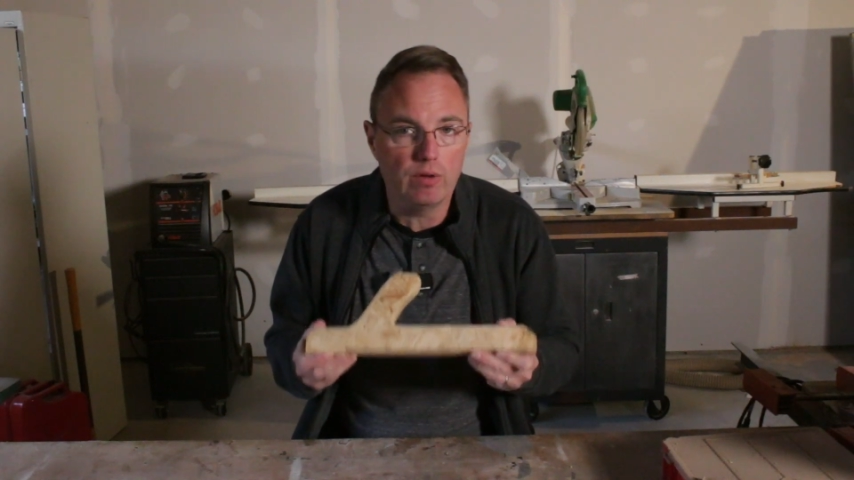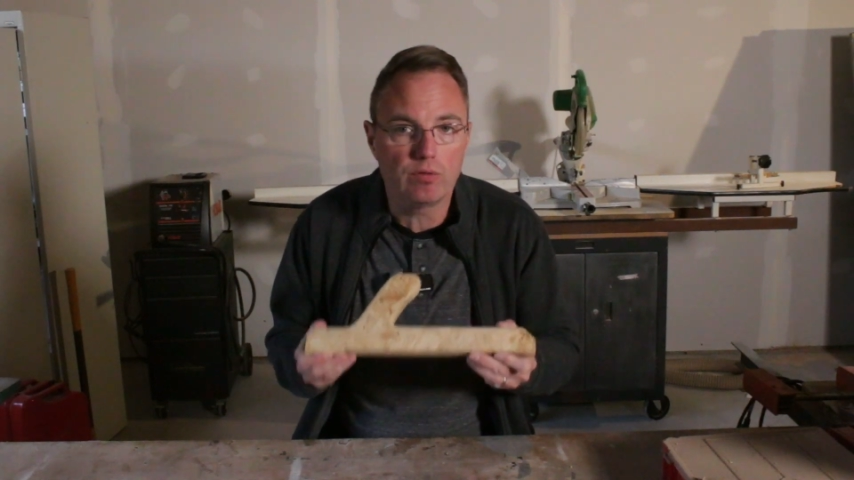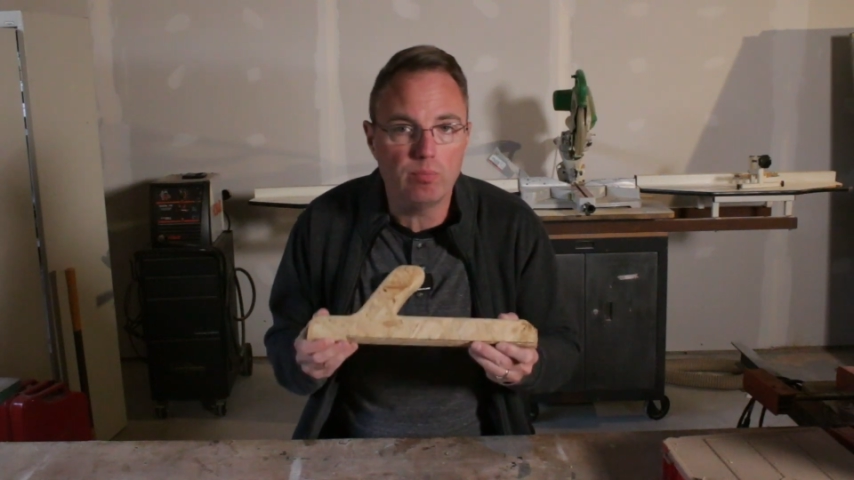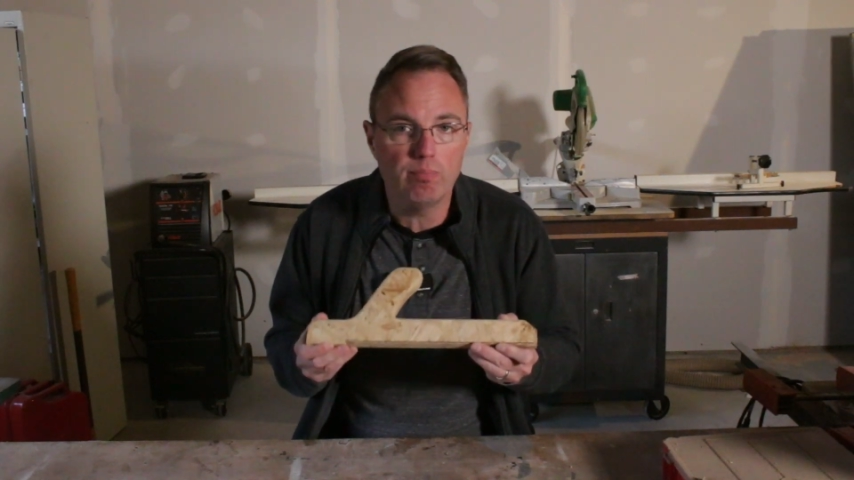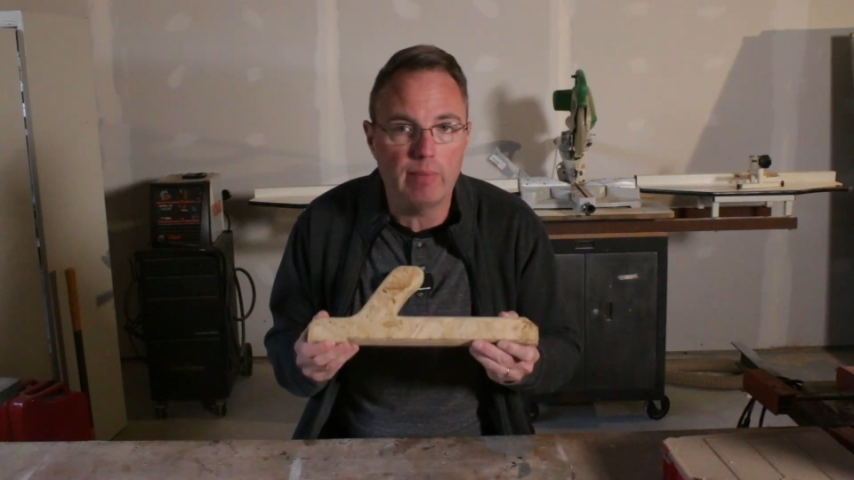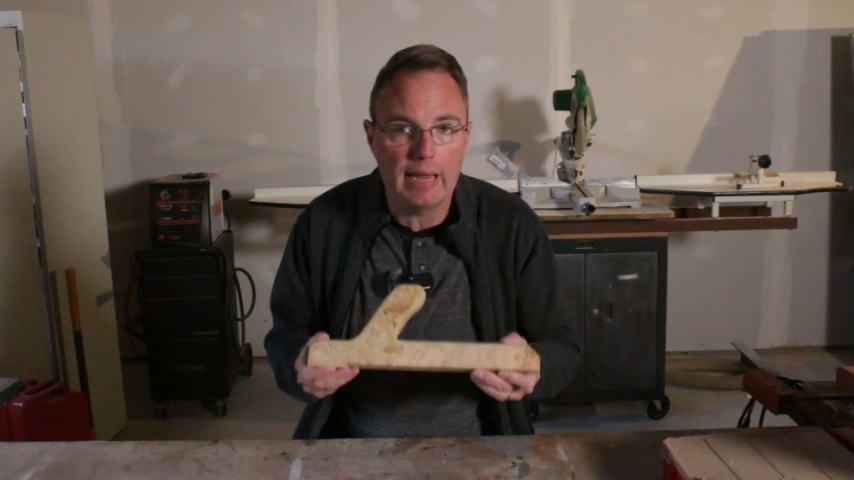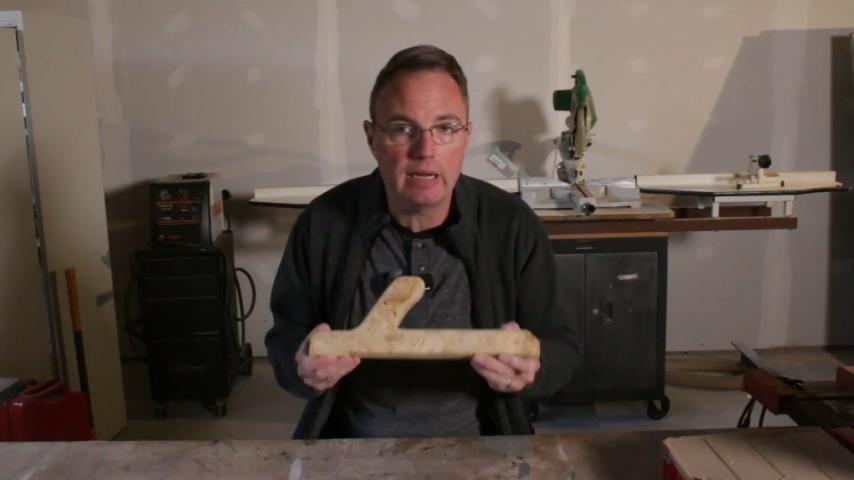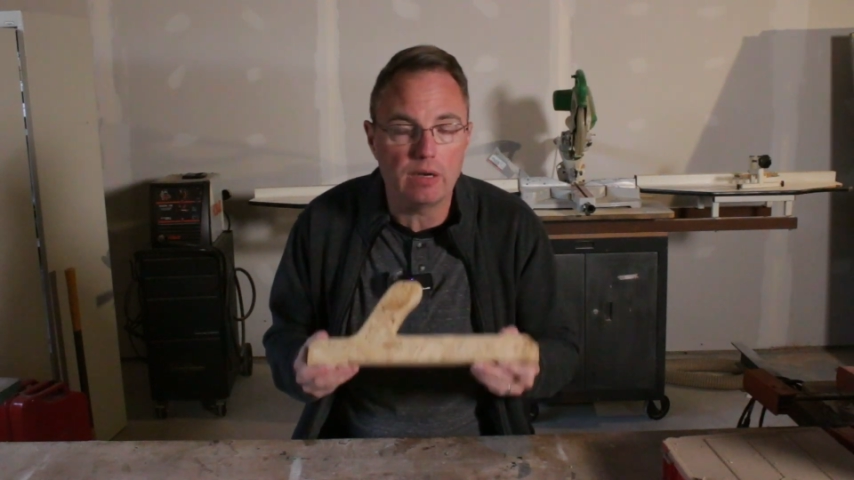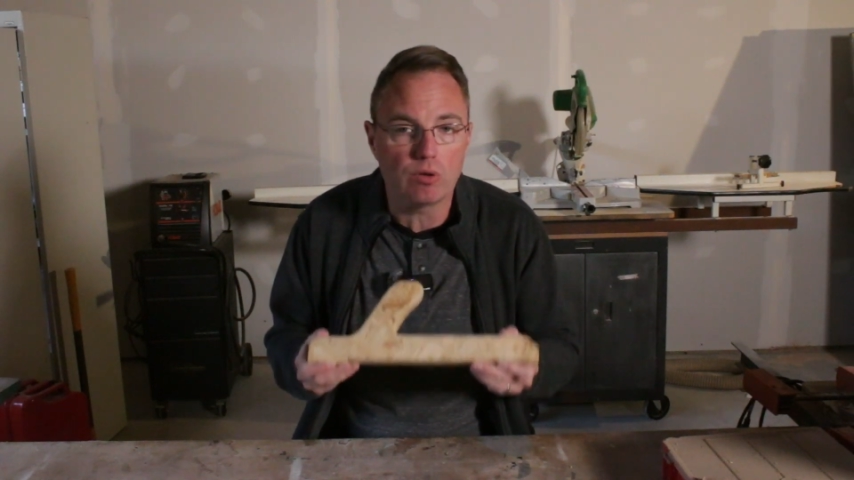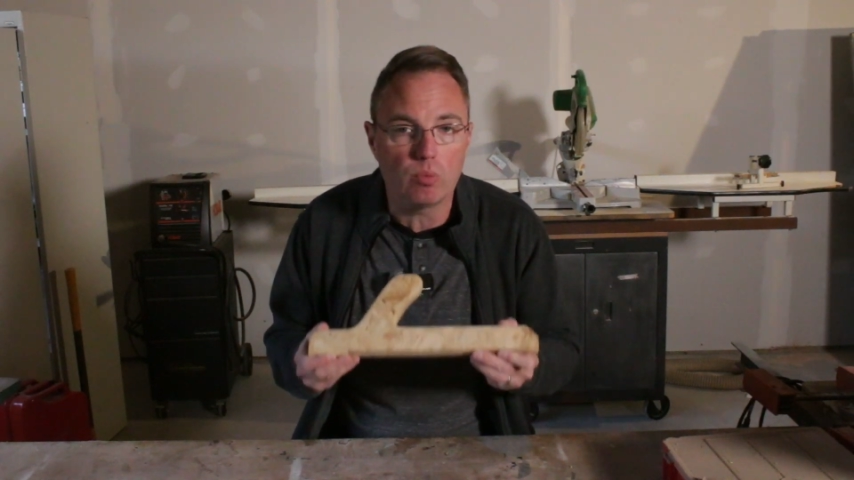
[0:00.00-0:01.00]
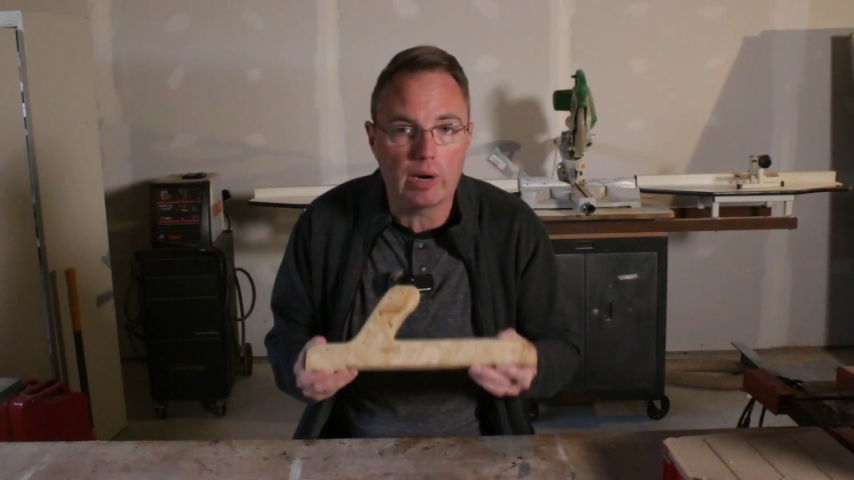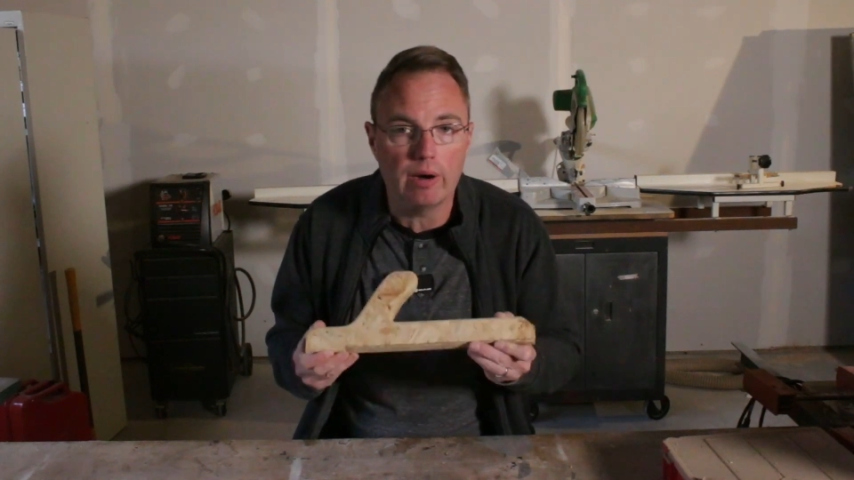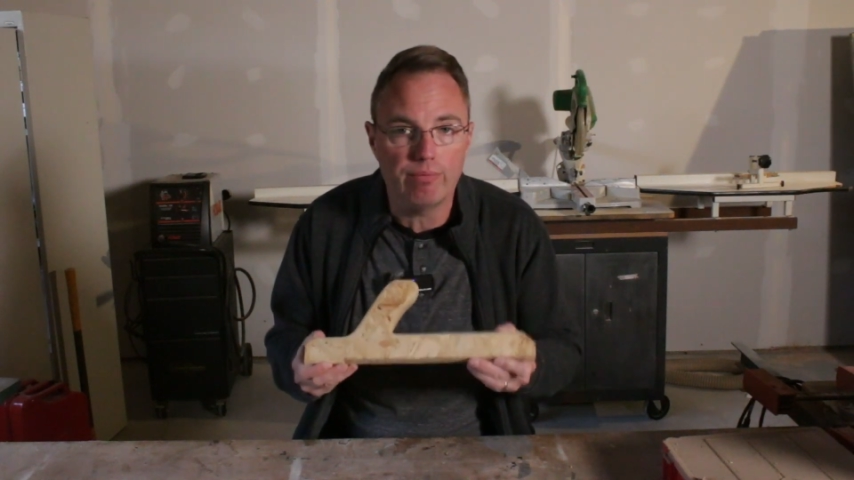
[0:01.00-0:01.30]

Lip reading: just make it to where